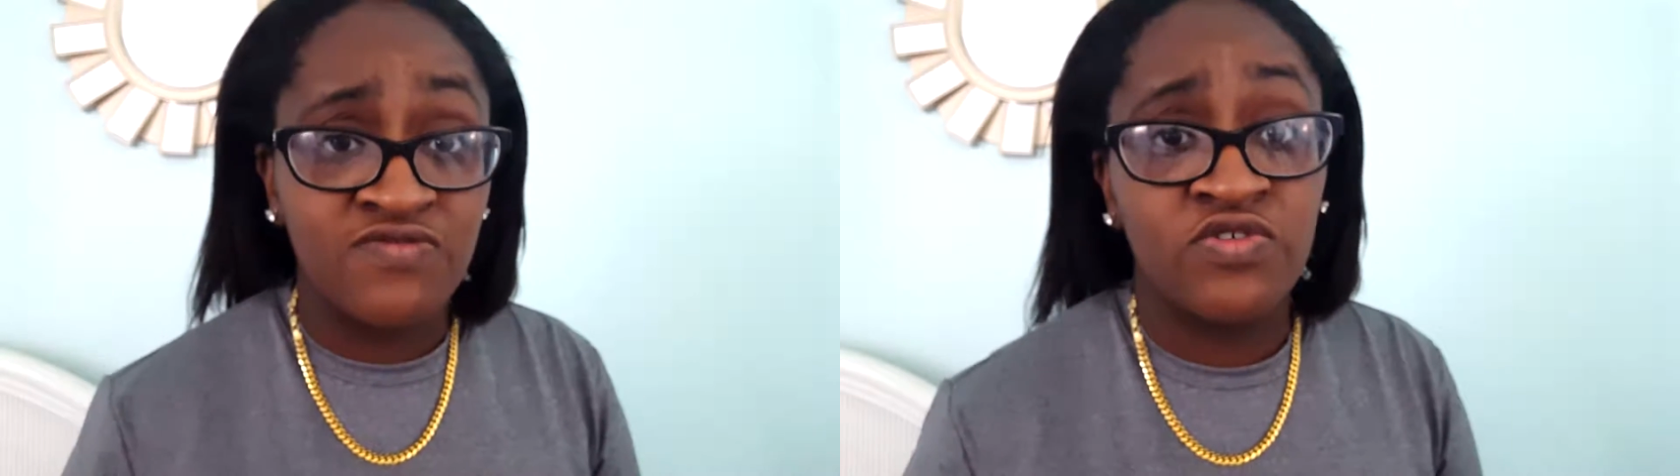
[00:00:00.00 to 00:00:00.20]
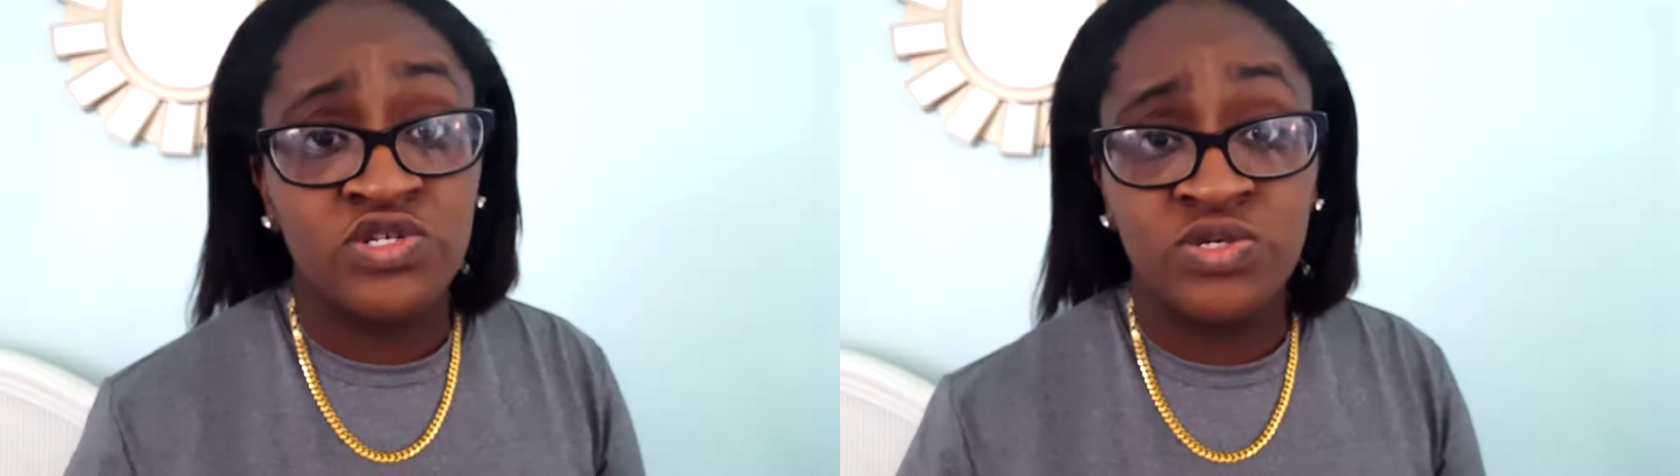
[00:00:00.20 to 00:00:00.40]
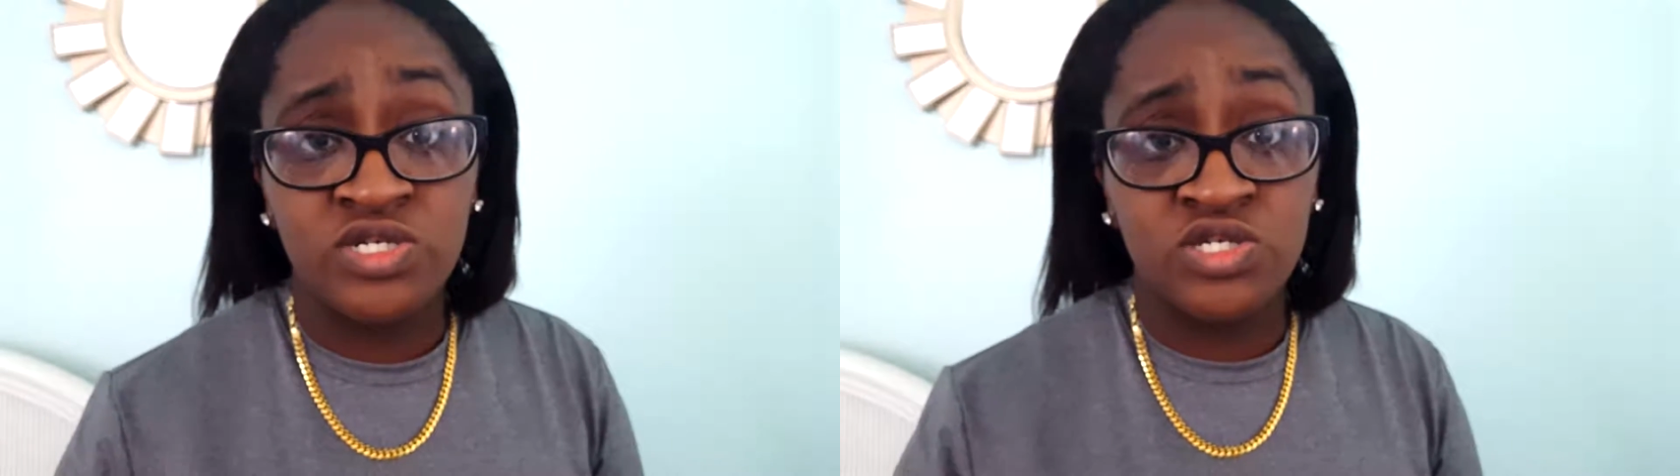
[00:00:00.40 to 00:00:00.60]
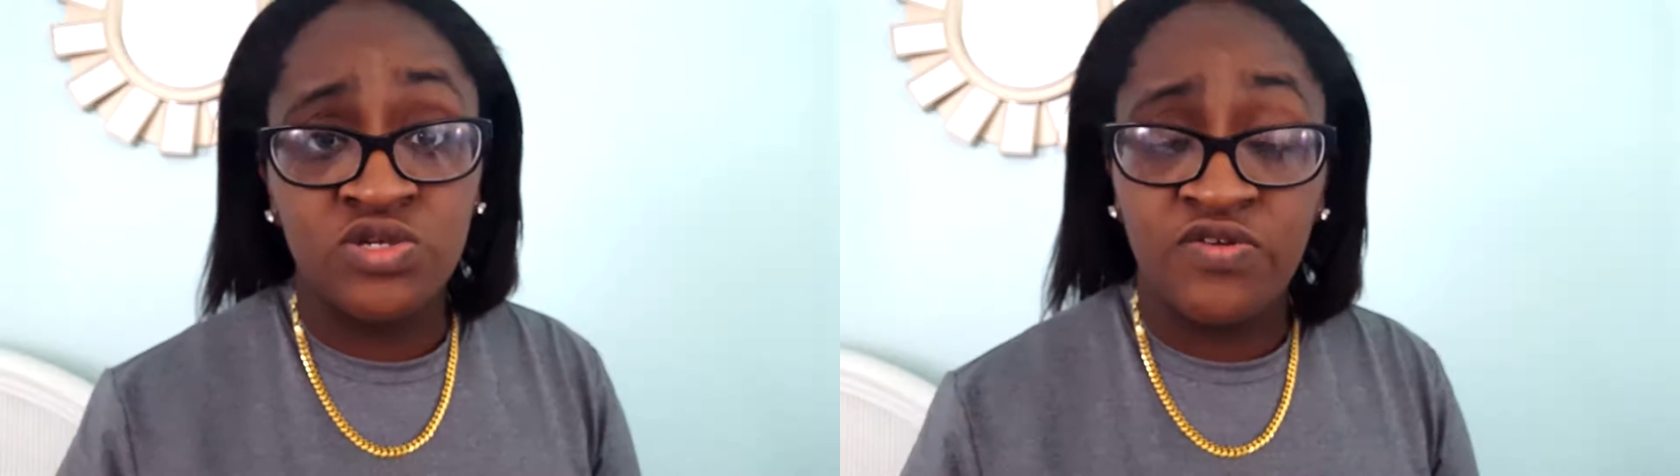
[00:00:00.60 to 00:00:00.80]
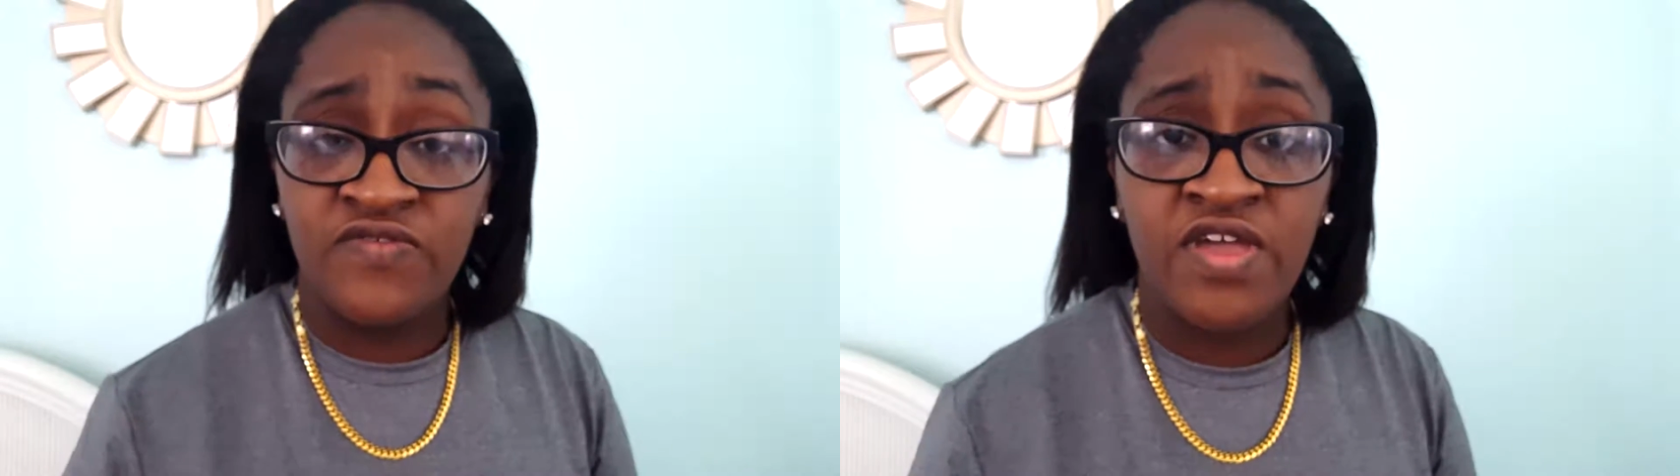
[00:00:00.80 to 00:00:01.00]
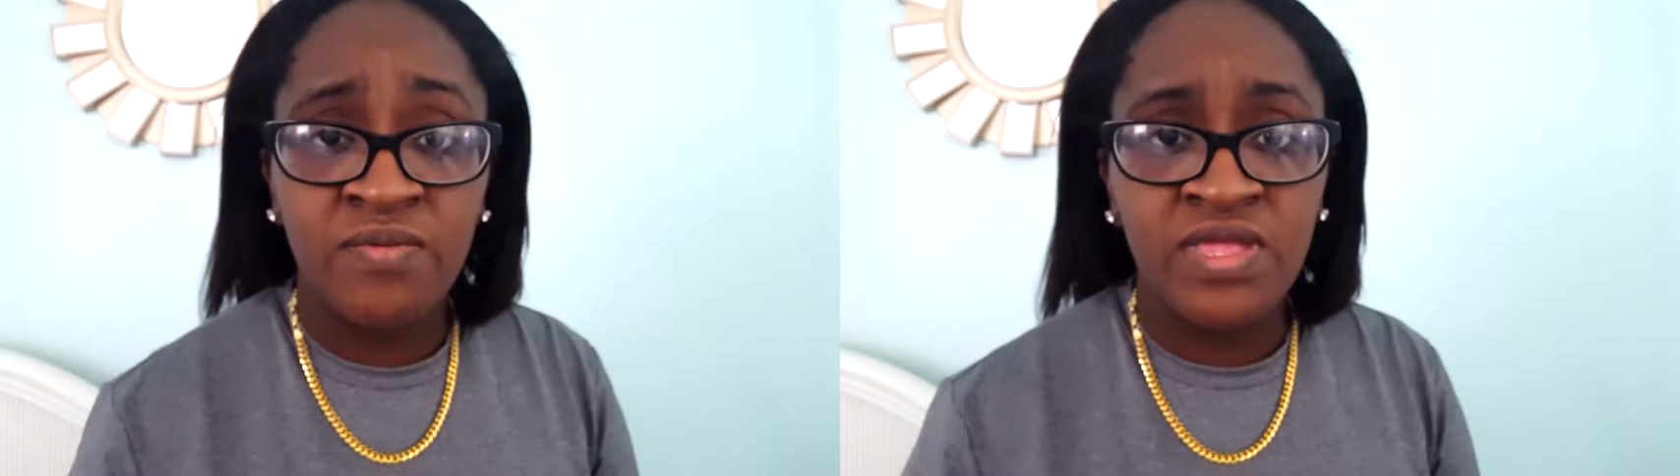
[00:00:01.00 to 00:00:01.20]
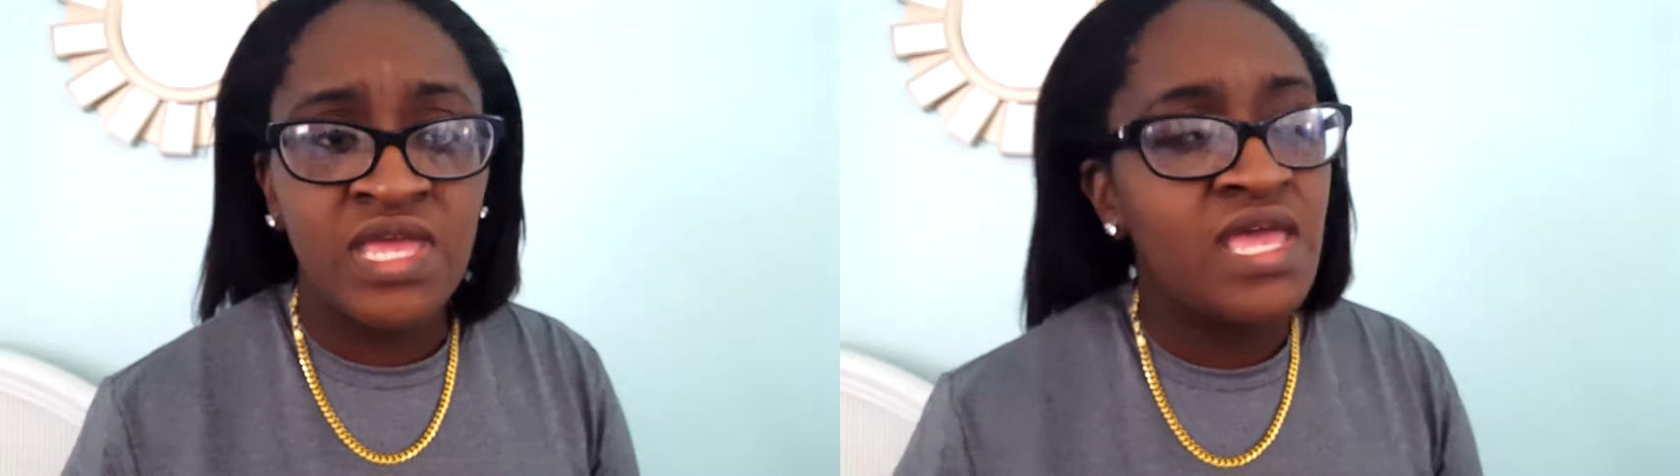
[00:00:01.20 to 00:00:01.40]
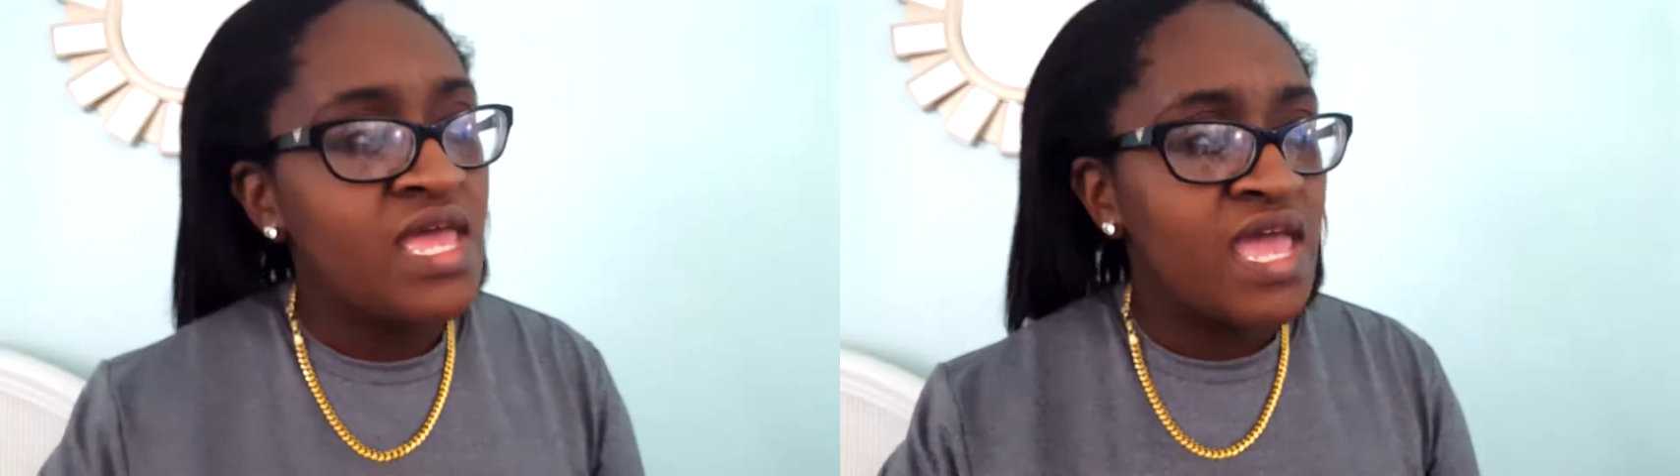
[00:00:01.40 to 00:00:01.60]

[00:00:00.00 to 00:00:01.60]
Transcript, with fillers: frustration to your family.